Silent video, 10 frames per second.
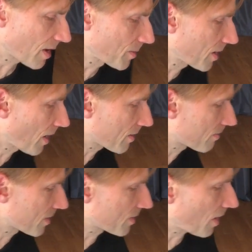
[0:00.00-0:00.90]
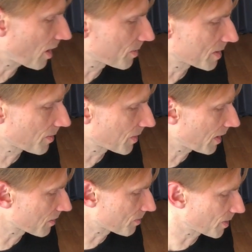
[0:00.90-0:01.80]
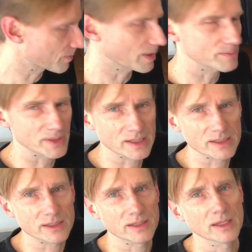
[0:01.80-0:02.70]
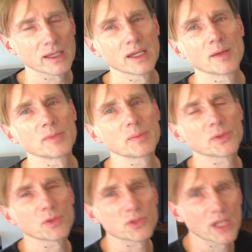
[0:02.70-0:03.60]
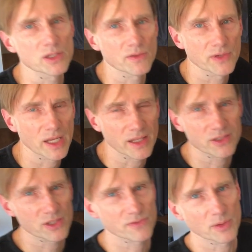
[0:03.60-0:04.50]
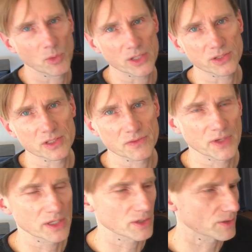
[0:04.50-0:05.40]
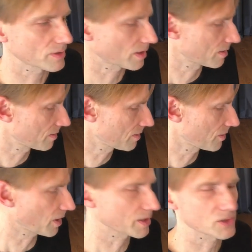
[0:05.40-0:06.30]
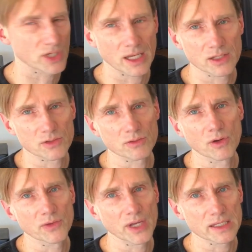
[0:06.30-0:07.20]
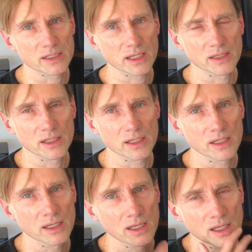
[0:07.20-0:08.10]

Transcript: got to be something else, but right, because people don't change overnight. Like just from watching this video, you're not going to change overnight suddenly.